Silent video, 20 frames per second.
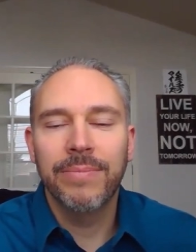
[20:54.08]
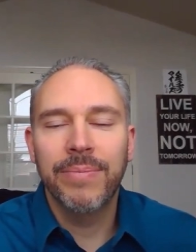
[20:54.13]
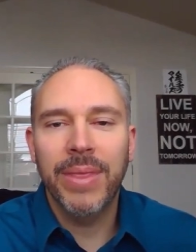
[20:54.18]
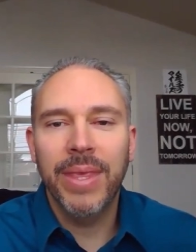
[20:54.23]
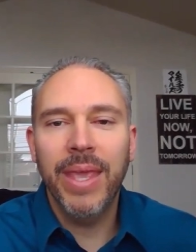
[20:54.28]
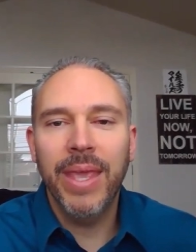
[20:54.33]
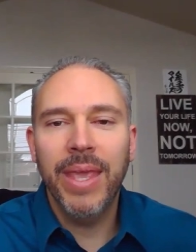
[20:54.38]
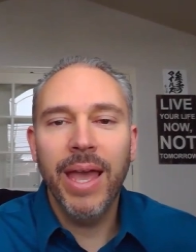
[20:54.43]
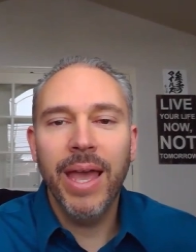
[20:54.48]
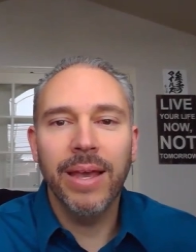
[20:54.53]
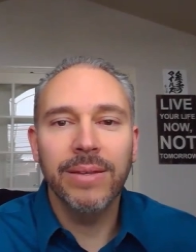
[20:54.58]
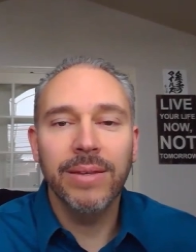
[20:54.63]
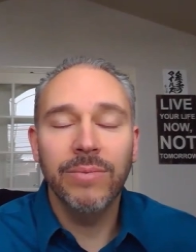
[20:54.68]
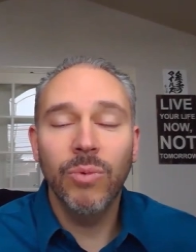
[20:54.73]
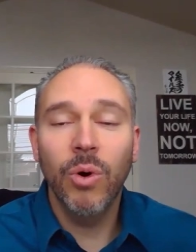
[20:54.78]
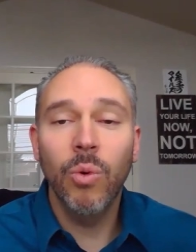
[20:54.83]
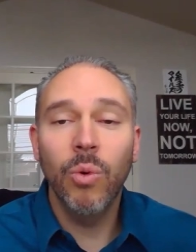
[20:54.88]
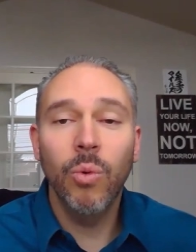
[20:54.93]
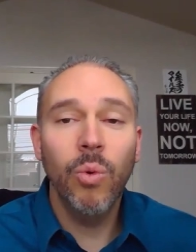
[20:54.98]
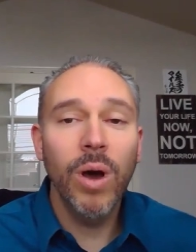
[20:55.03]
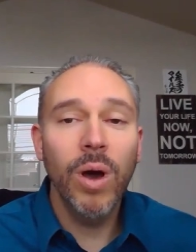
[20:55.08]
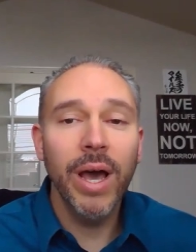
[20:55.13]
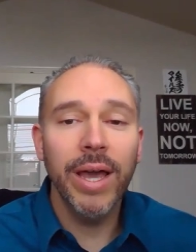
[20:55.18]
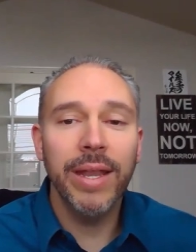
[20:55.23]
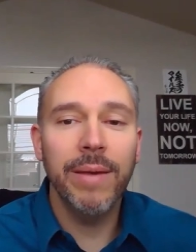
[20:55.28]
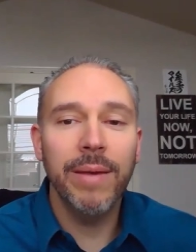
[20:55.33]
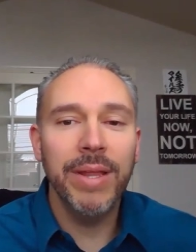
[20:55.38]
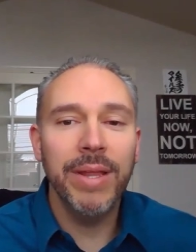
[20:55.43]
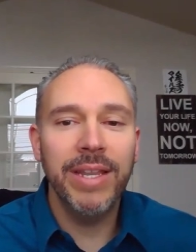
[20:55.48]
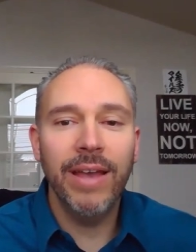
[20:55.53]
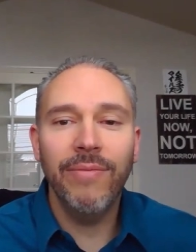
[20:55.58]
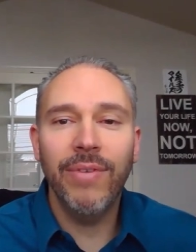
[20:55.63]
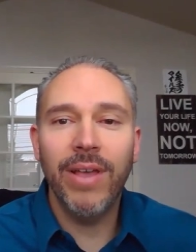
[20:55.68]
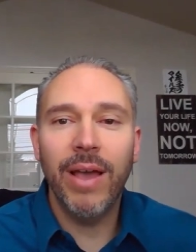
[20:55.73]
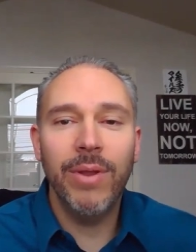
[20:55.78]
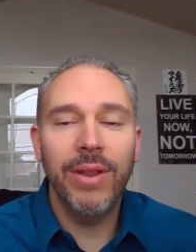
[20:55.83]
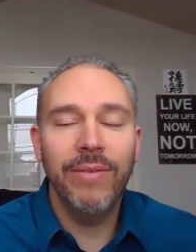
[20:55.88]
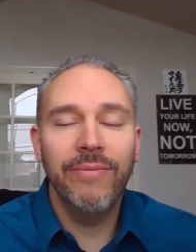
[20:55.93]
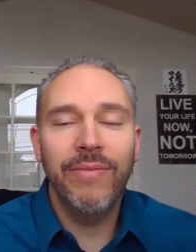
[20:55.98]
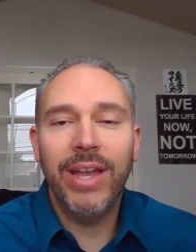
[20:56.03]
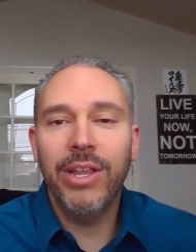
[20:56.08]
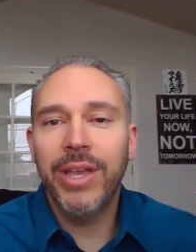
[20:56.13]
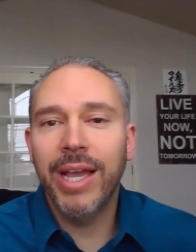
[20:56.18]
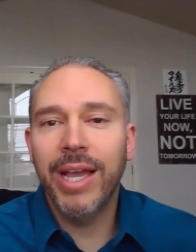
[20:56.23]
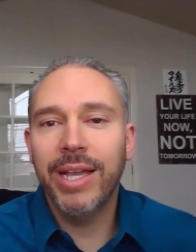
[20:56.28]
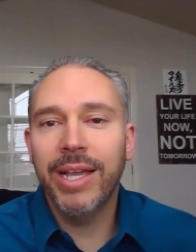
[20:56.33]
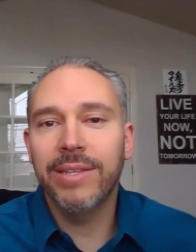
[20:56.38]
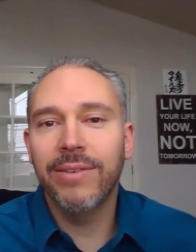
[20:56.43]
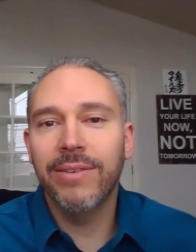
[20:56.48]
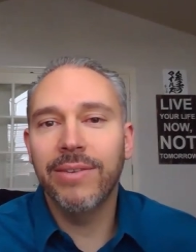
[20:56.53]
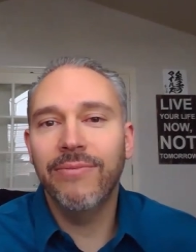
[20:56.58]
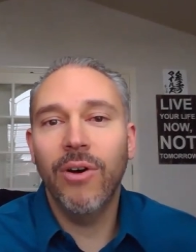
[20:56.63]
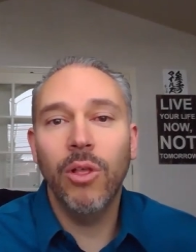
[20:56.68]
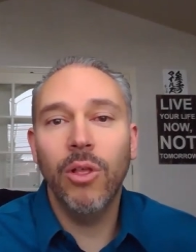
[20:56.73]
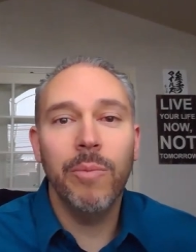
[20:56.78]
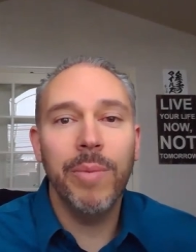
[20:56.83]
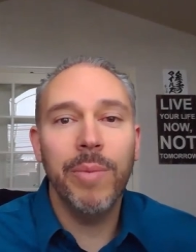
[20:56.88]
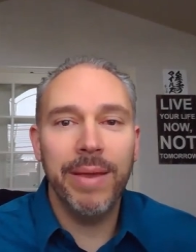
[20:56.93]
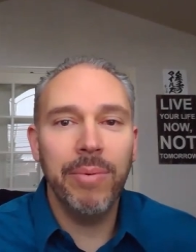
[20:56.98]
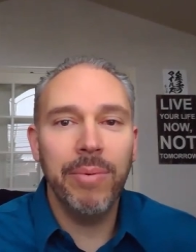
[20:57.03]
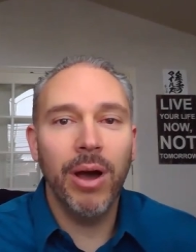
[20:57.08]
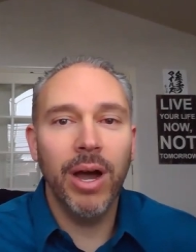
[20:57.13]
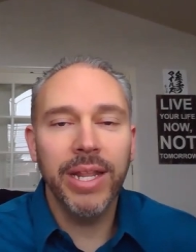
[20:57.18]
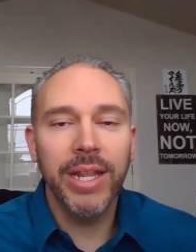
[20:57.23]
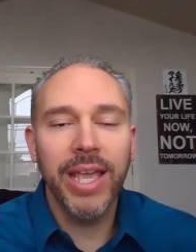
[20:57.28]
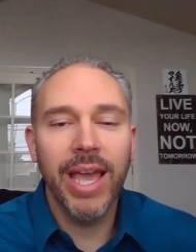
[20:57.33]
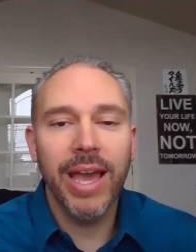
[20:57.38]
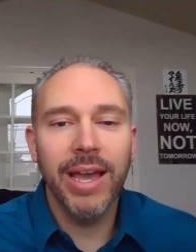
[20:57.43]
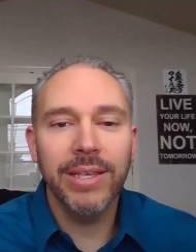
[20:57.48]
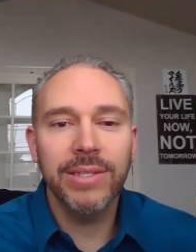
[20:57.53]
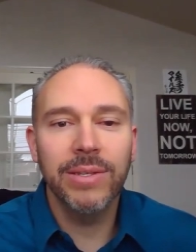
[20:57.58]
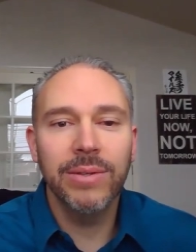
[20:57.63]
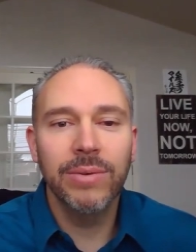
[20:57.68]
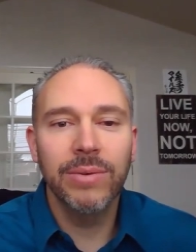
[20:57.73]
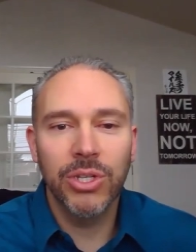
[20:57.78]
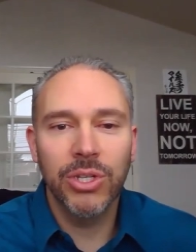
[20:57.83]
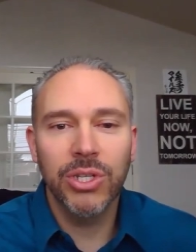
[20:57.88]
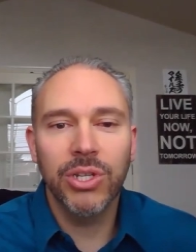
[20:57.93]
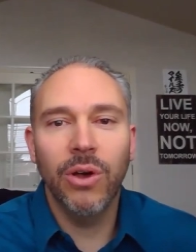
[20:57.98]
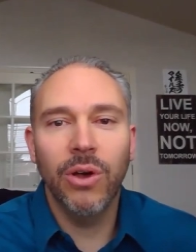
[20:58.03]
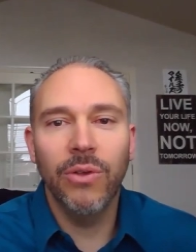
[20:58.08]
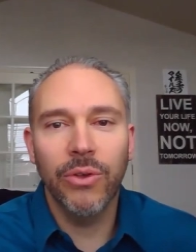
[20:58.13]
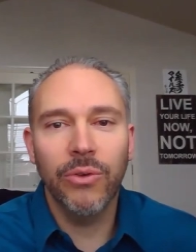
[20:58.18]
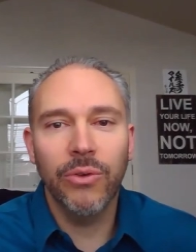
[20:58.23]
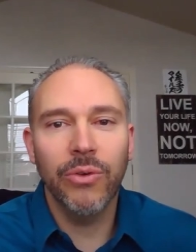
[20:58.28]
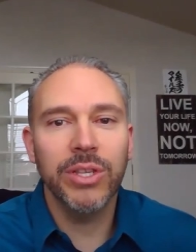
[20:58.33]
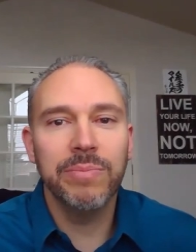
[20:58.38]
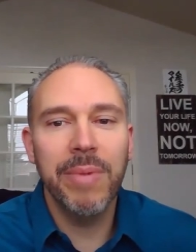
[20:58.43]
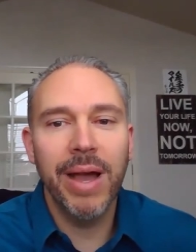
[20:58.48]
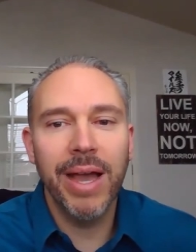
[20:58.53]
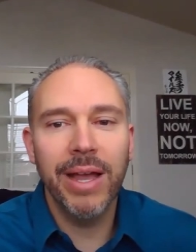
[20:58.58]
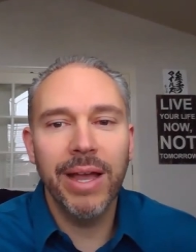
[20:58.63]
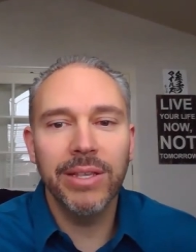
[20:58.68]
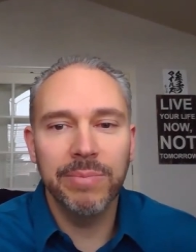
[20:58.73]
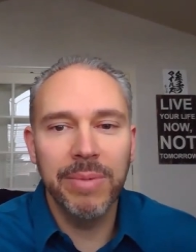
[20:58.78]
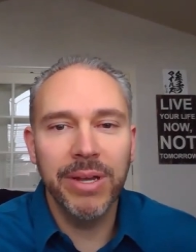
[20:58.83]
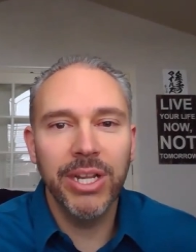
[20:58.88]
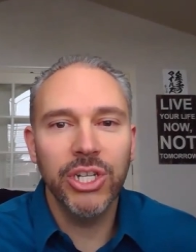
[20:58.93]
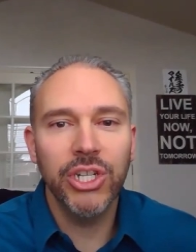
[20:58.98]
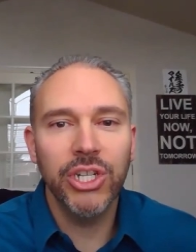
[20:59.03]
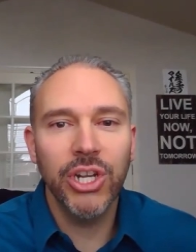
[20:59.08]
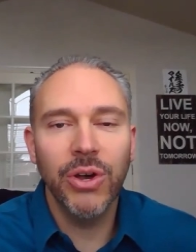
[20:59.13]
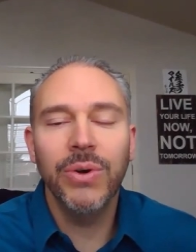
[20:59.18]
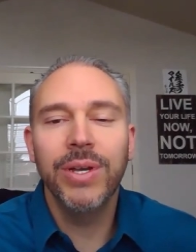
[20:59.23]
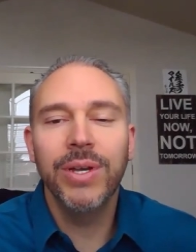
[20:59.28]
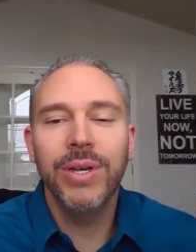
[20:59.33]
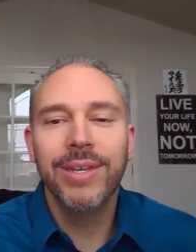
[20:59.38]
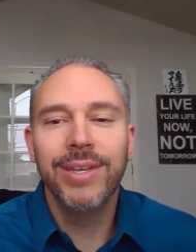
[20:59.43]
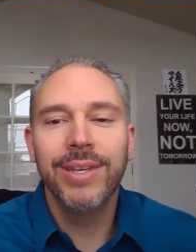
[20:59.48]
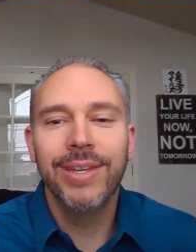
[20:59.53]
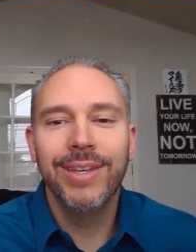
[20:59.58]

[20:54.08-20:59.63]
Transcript: Yeah. Well, one, I mean, definitely, I would invite you guys to follow my podcast, which is called the Chris Miles Money Show.